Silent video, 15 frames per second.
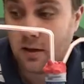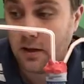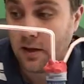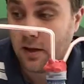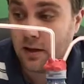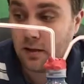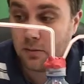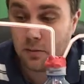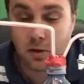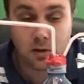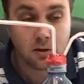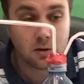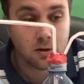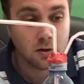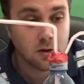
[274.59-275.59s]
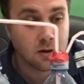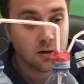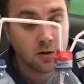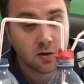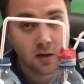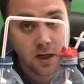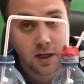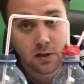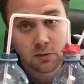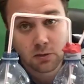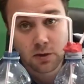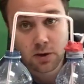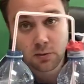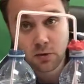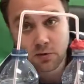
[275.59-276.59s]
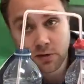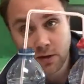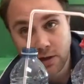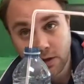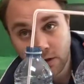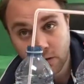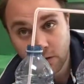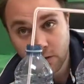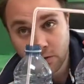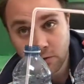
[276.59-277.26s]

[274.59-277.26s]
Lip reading: in the middle, your atrium over here,